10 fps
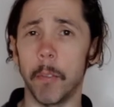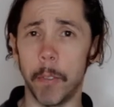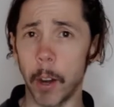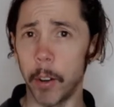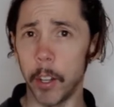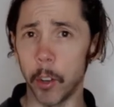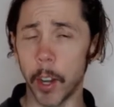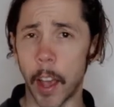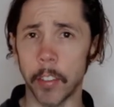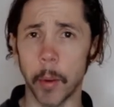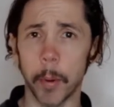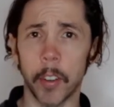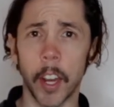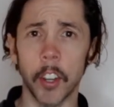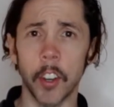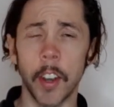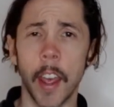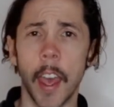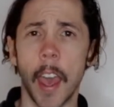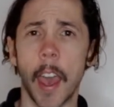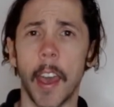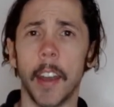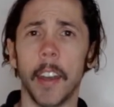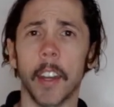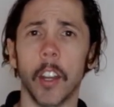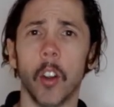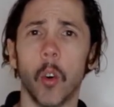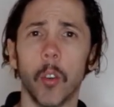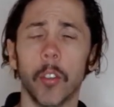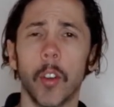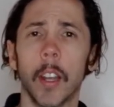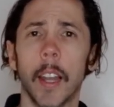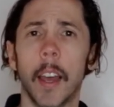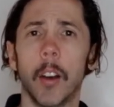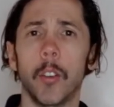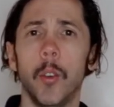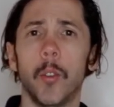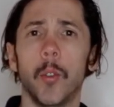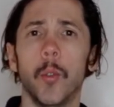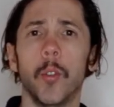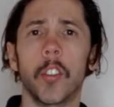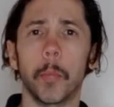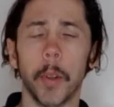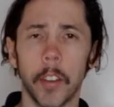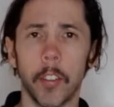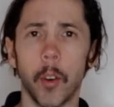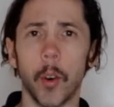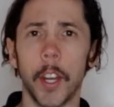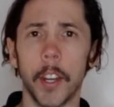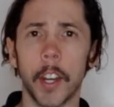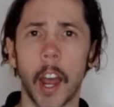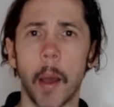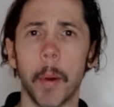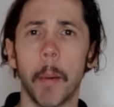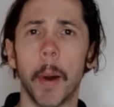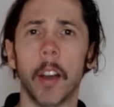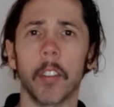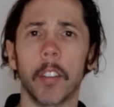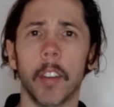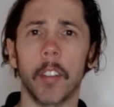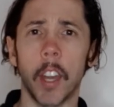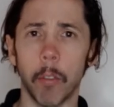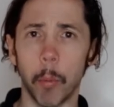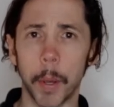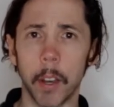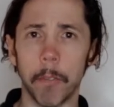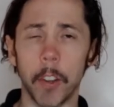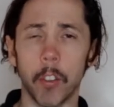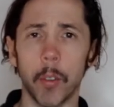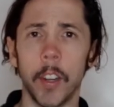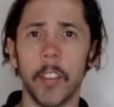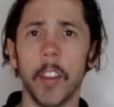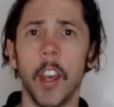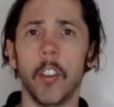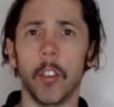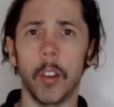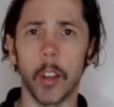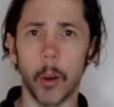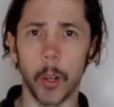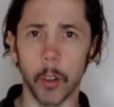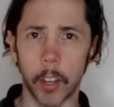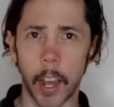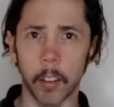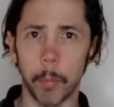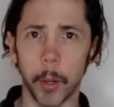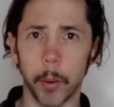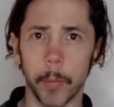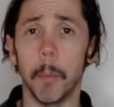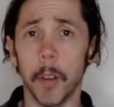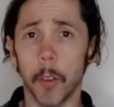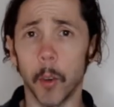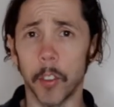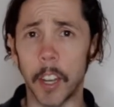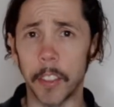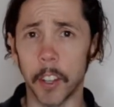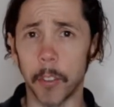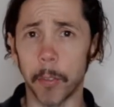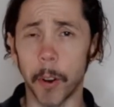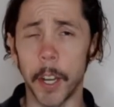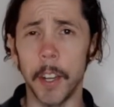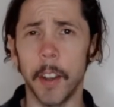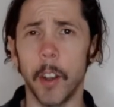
very good asset protection, and it can also allow you to split your income amongst several beneficiaries to lower your tax bill. But of course, nothing is free.